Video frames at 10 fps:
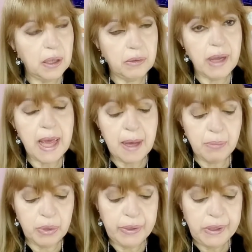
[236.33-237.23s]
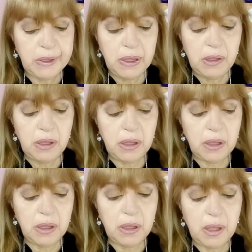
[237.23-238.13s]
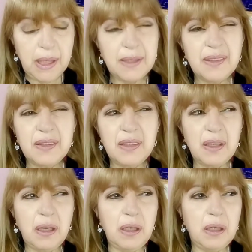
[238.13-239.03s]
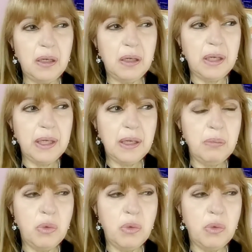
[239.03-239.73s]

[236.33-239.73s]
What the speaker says: gray amber. It's a little